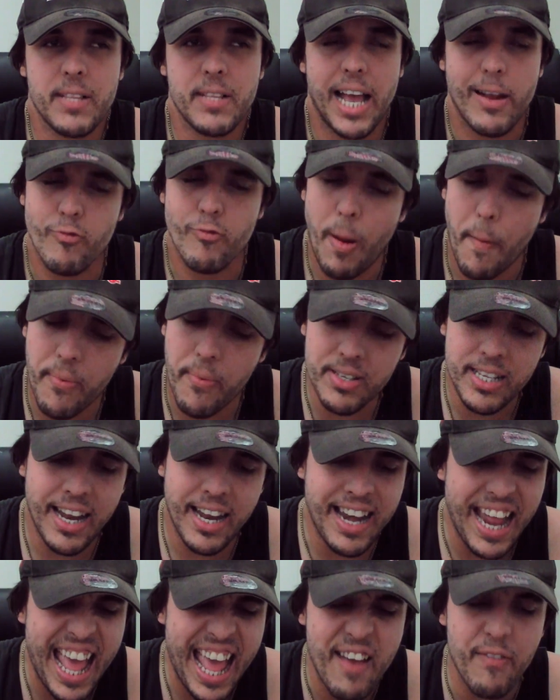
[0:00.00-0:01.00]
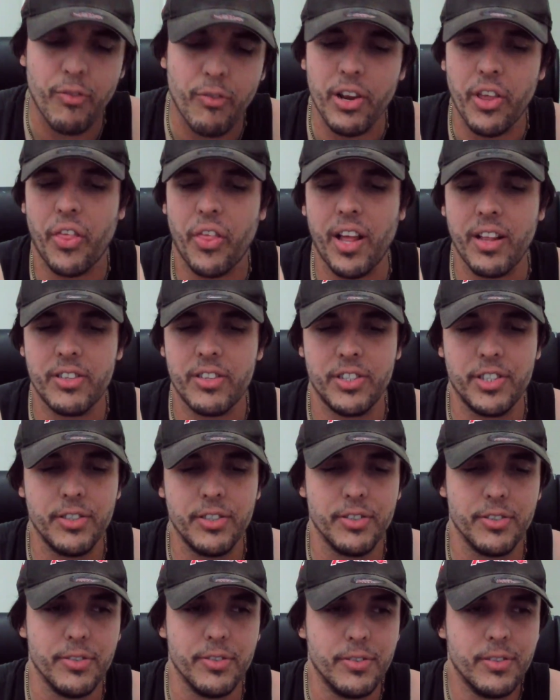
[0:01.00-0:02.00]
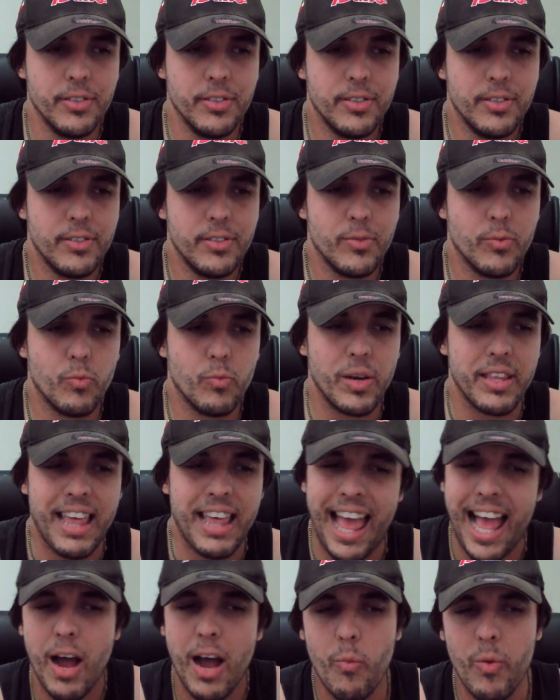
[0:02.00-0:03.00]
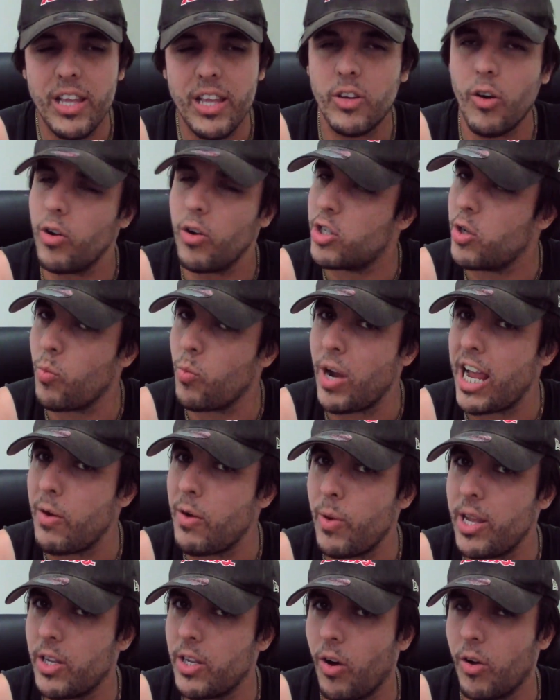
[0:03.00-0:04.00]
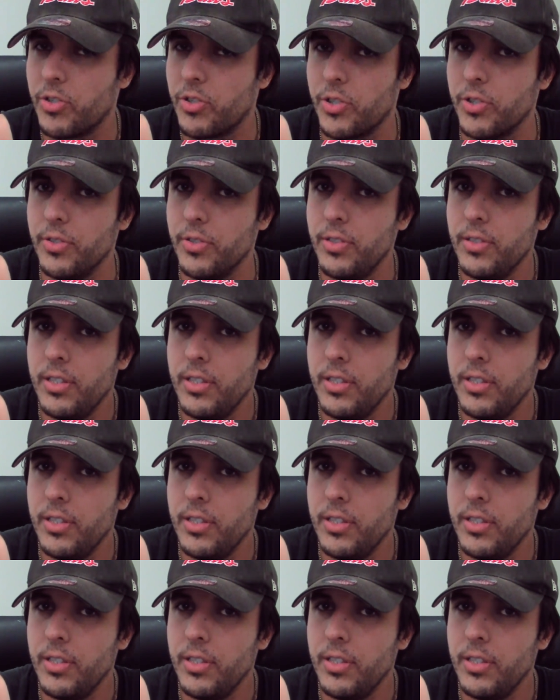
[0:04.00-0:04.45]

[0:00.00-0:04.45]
and represented everything to do with how we got to where we got to,